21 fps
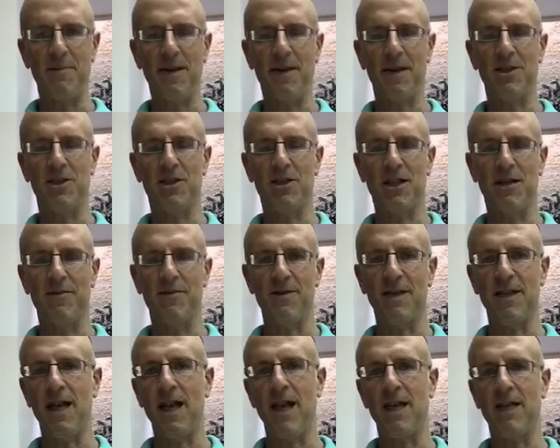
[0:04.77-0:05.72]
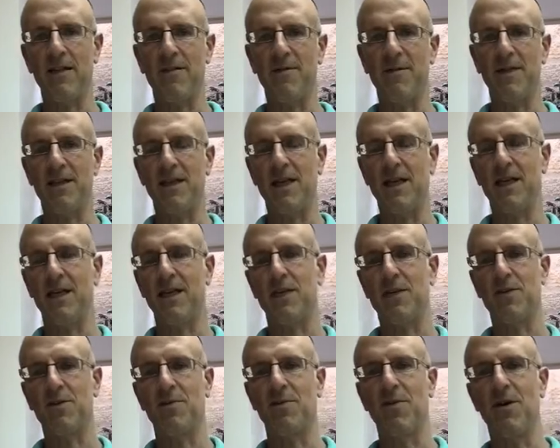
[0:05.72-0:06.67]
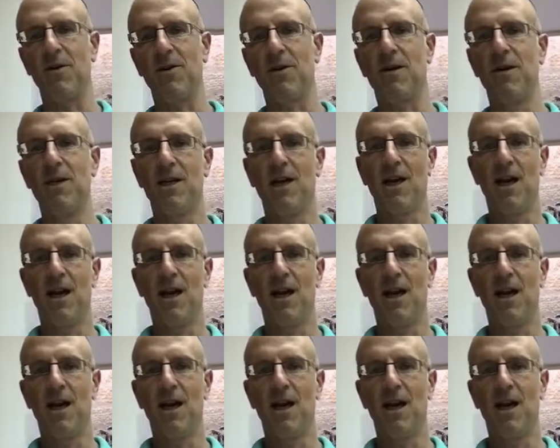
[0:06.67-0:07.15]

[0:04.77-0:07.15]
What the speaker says: page 78 of Masechet Ketubot.